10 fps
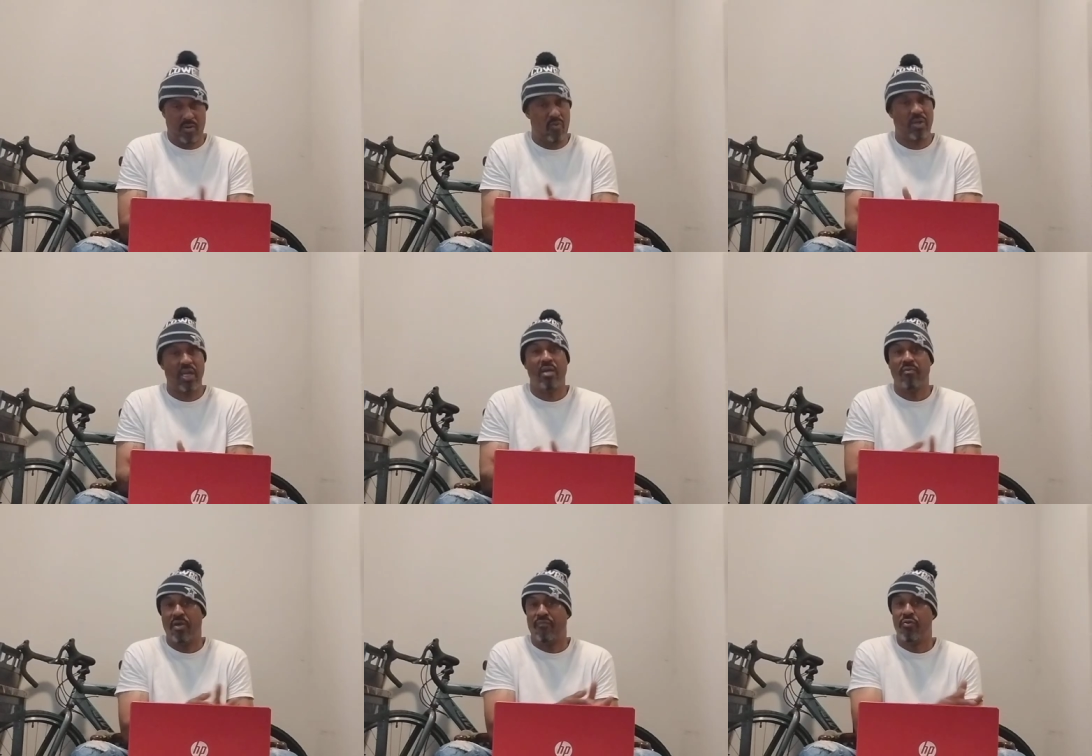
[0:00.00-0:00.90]

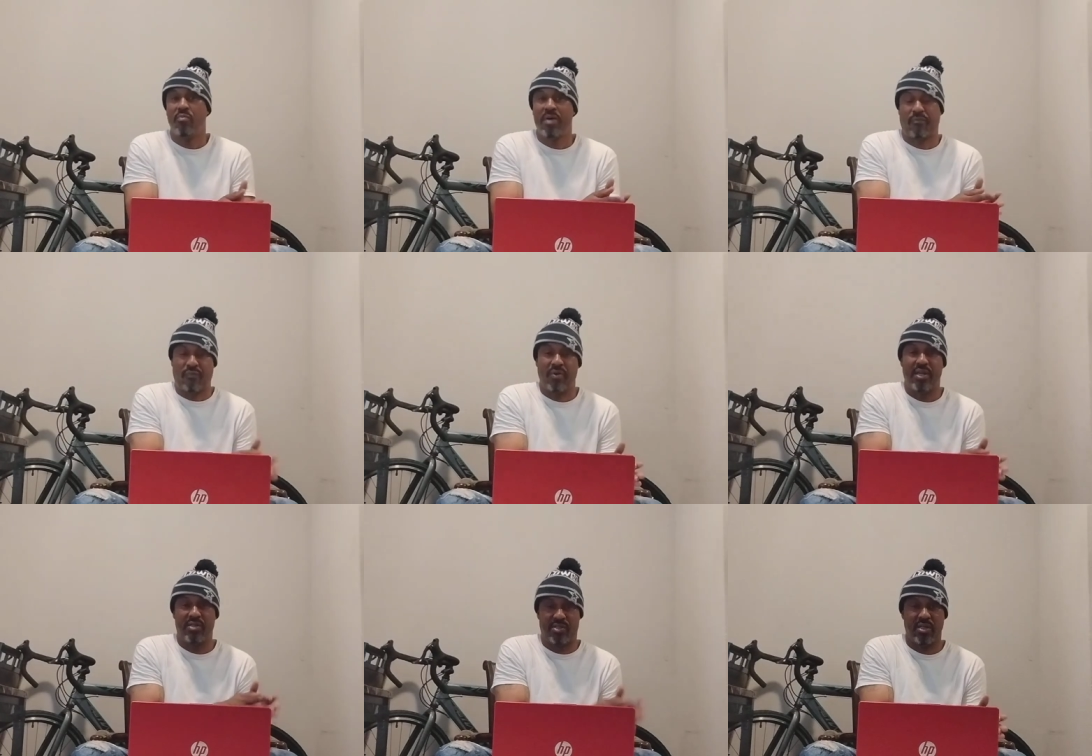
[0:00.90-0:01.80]
Okay, if you my
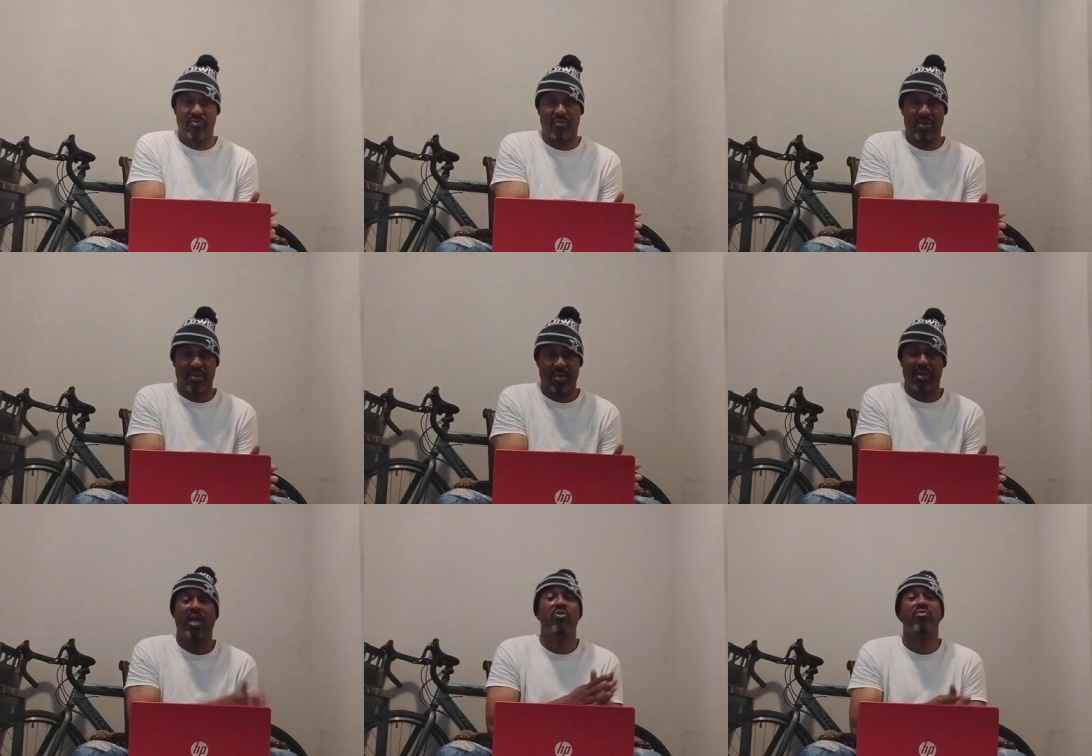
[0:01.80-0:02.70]
friend genuinely,
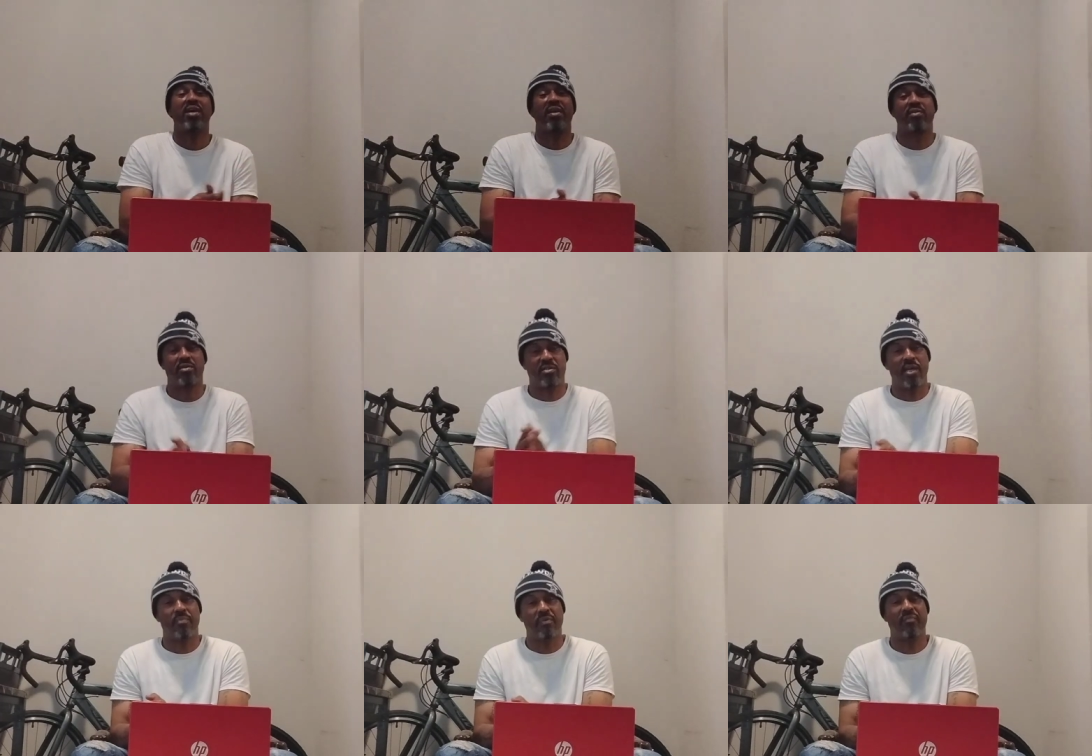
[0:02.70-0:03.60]
and you're not a
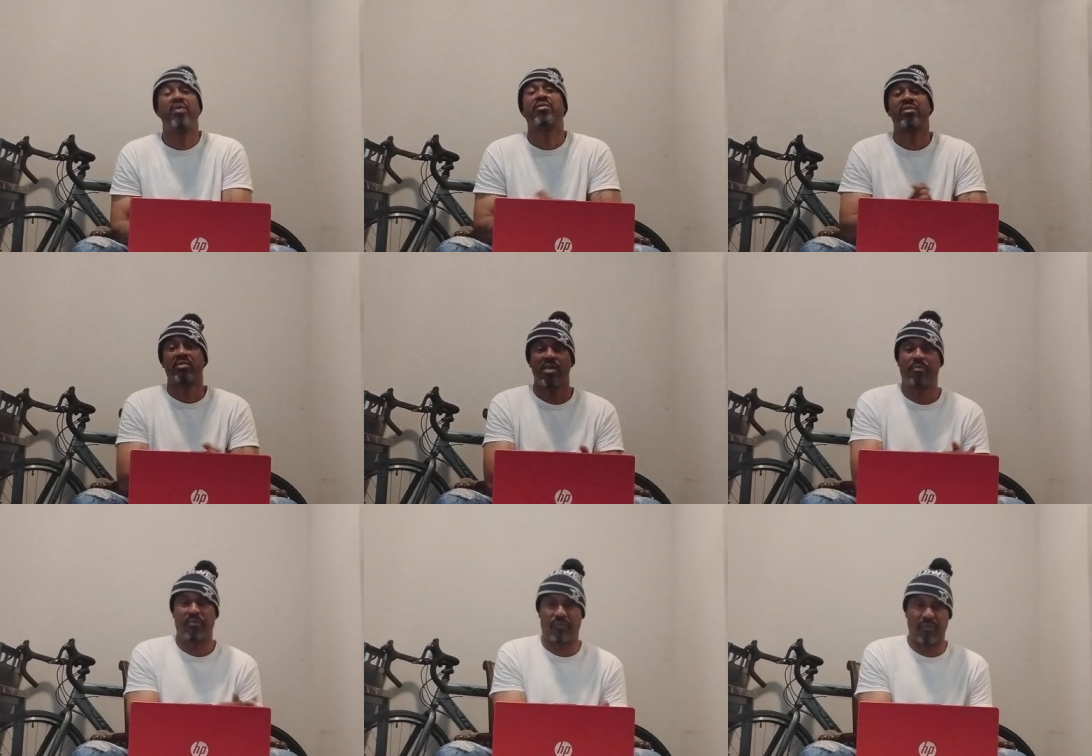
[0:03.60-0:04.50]
deceptive or a
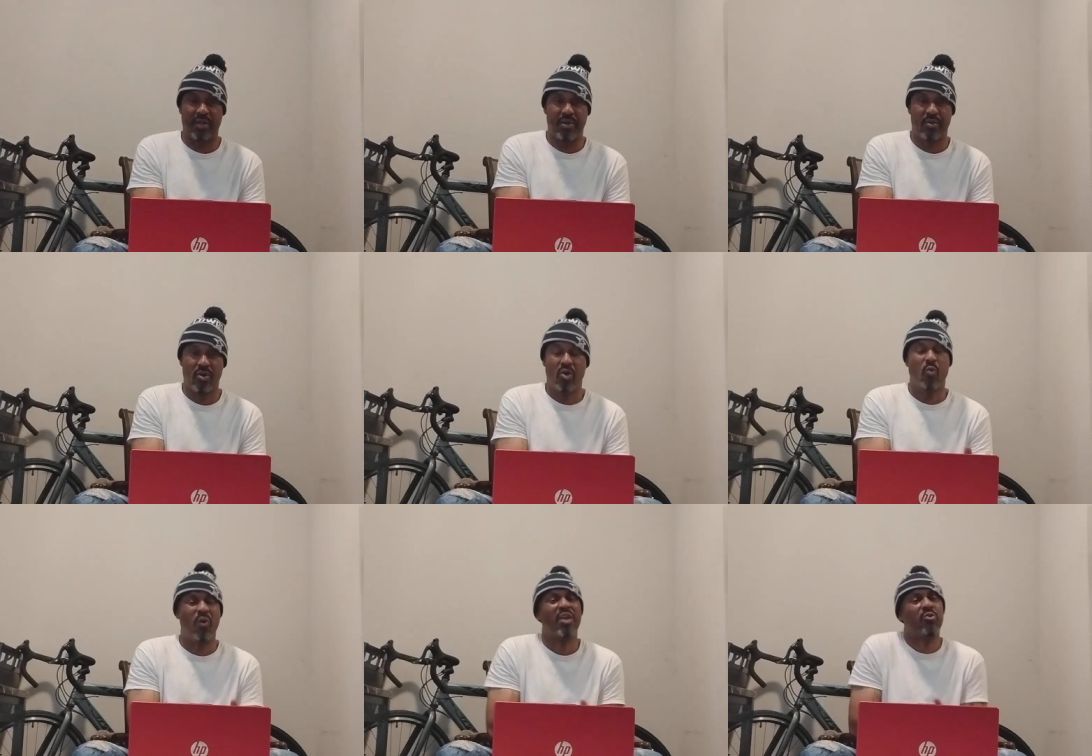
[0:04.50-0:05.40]
deceitful friend,
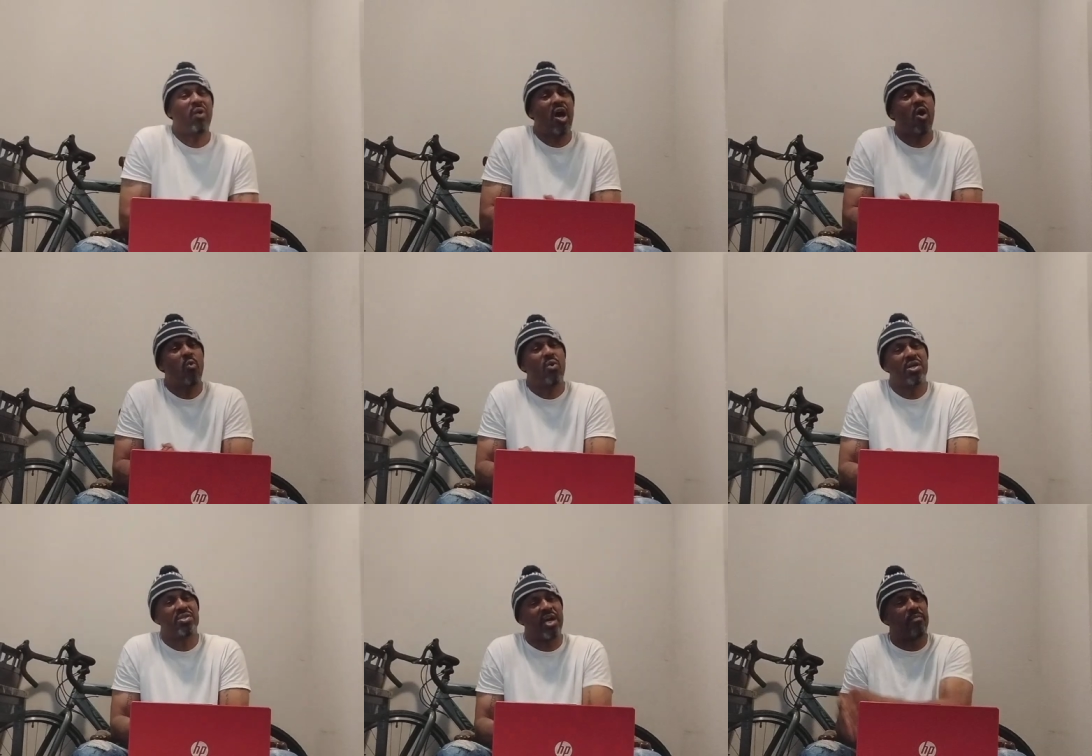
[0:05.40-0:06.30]
why do I
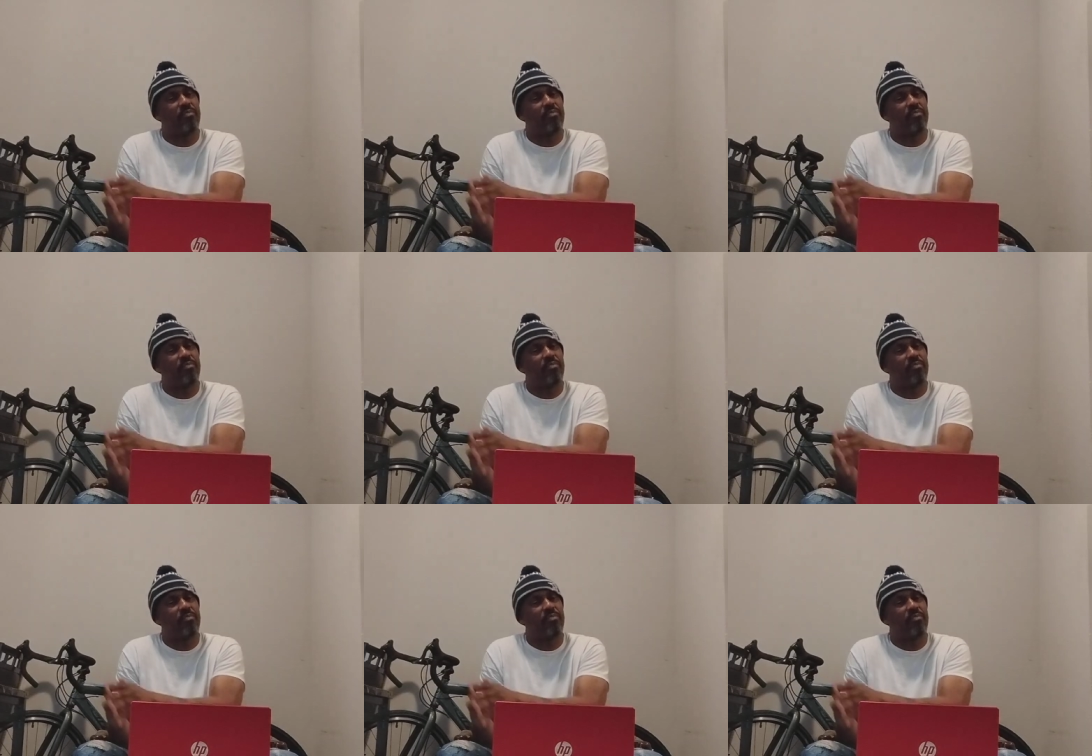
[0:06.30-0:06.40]
always got